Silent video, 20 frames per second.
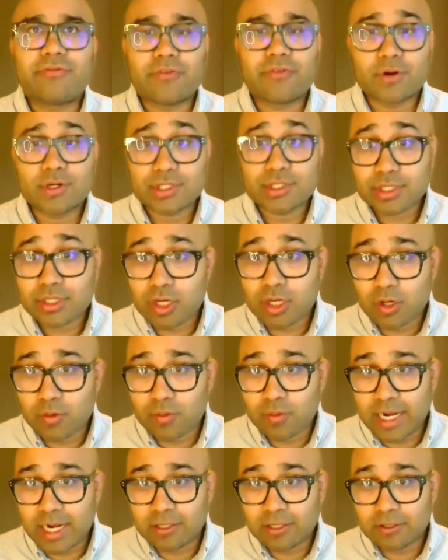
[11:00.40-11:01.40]
the first
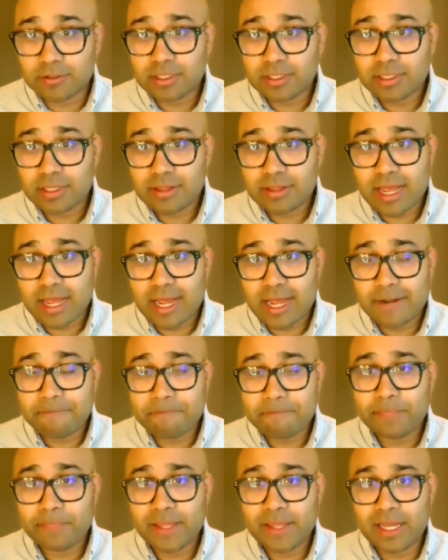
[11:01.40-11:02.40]
go round
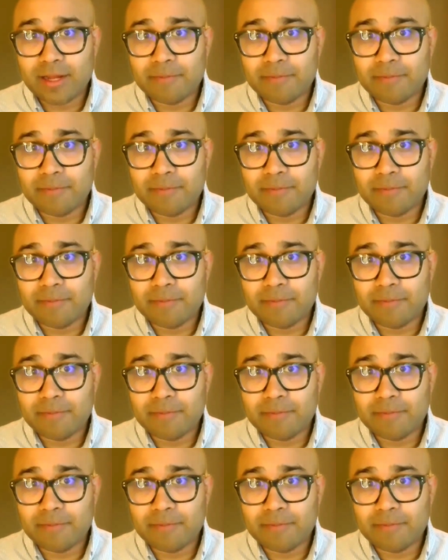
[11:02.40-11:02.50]
that